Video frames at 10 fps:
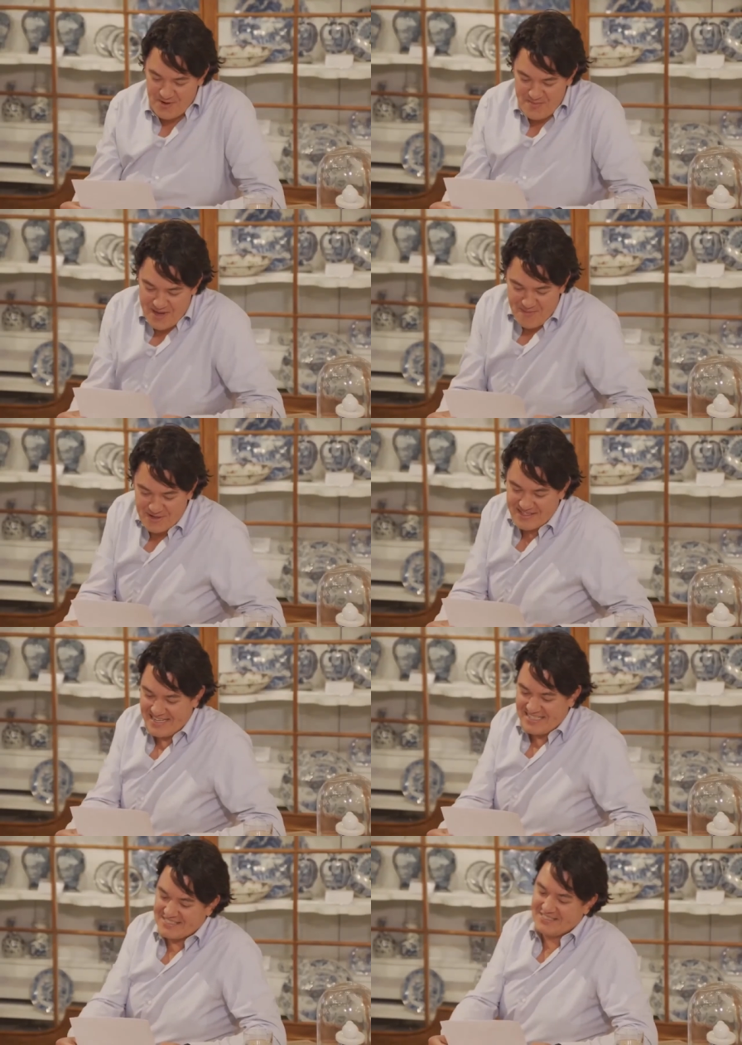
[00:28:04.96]
remembered that
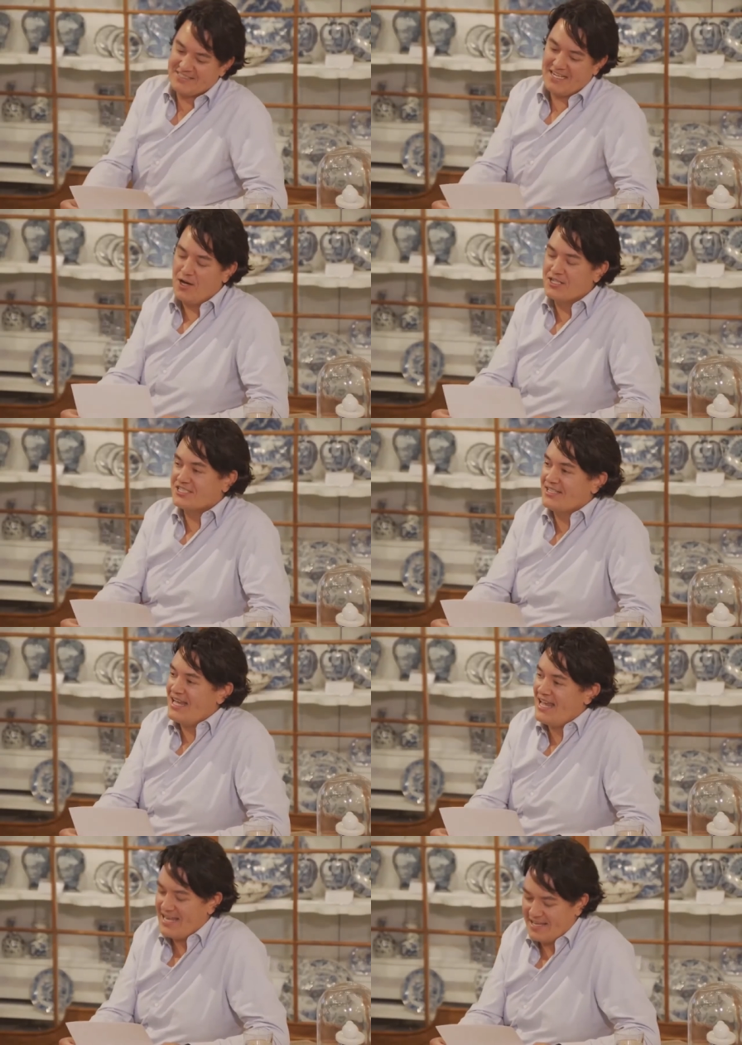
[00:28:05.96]
it's answer
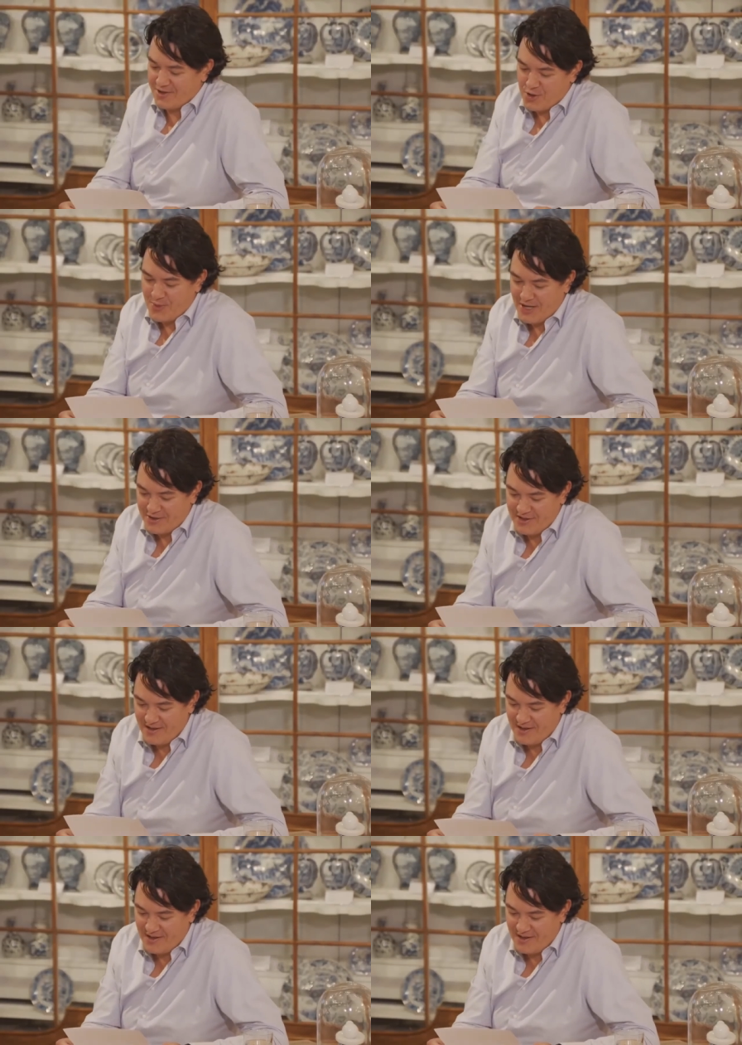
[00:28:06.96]
A, cobalt